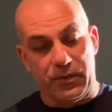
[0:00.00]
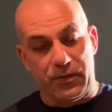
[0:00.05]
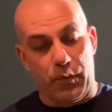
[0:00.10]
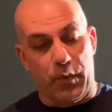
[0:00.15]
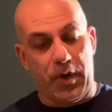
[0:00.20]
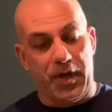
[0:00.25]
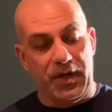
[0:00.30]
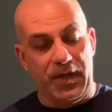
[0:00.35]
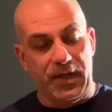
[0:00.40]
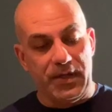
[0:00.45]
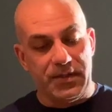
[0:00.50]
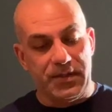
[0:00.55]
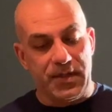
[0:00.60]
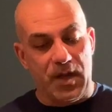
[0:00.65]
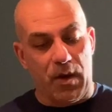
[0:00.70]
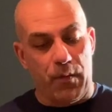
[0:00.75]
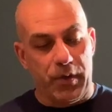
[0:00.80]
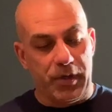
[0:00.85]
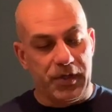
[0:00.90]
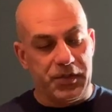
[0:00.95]
One is I
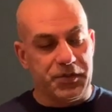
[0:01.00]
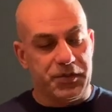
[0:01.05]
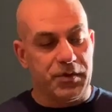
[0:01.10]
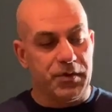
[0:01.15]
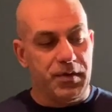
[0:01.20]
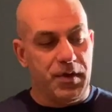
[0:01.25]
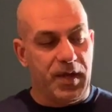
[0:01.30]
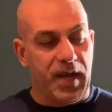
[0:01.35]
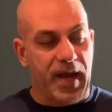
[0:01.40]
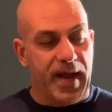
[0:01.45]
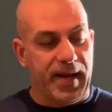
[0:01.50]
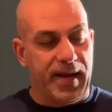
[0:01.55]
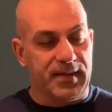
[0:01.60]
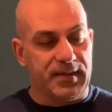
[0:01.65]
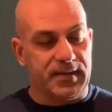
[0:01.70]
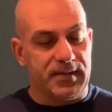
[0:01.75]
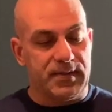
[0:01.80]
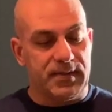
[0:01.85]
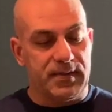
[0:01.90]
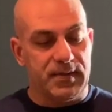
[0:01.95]
want to show you guys
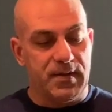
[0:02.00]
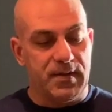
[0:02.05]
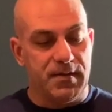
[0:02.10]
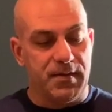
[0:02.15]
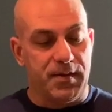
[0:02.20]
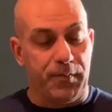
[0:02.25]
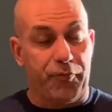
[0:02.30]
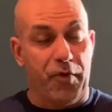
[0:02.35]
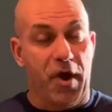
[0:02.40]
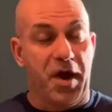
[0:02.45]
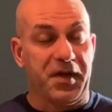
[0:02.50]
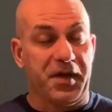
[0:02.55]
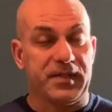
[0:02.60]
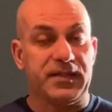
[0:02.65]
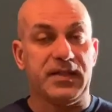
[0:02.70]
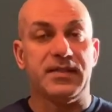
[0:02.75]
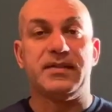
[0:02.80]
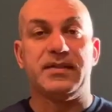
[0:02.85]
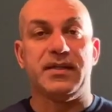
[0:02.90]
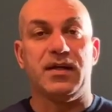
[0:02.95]
the product
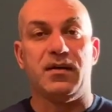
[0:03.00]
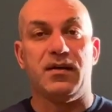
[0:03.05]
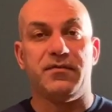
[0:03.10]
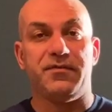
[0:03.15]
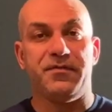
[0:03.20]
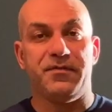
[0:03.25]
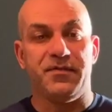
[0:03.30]
itself.